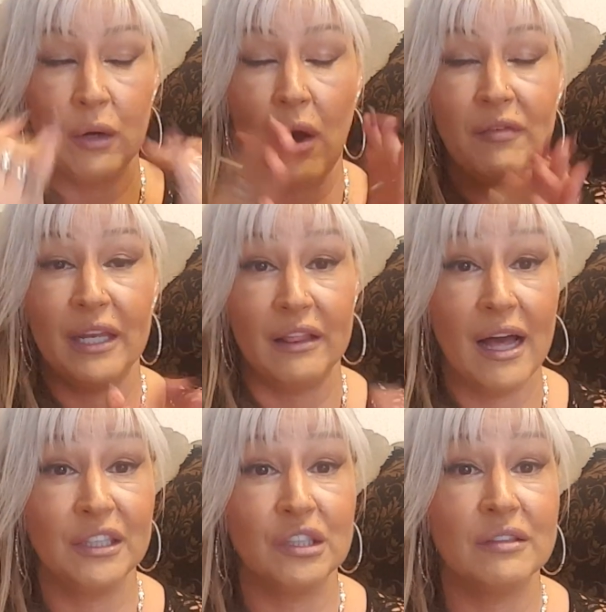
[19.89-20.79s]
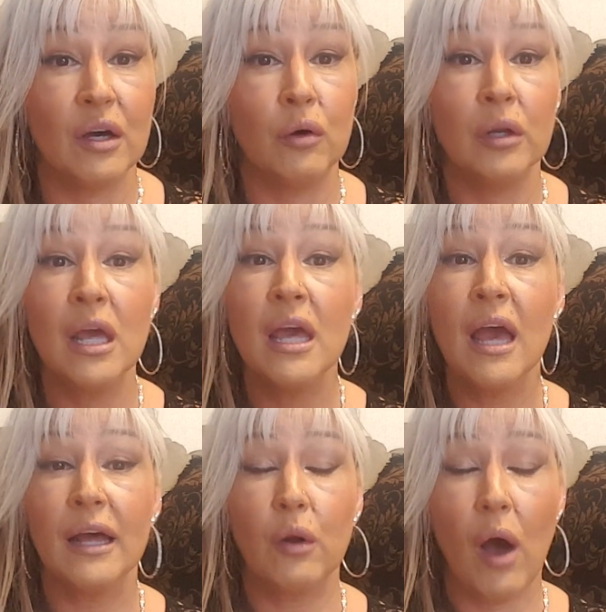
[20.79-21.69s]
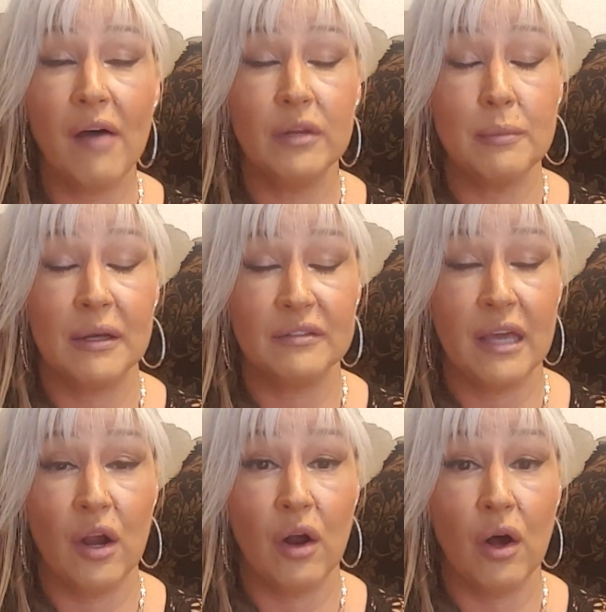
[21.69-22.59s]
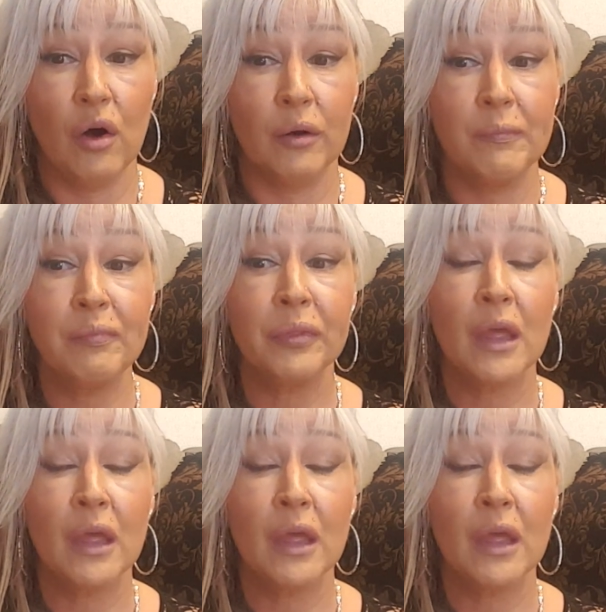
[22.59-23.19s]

I don't have any lashes on. I don't have any mascara on.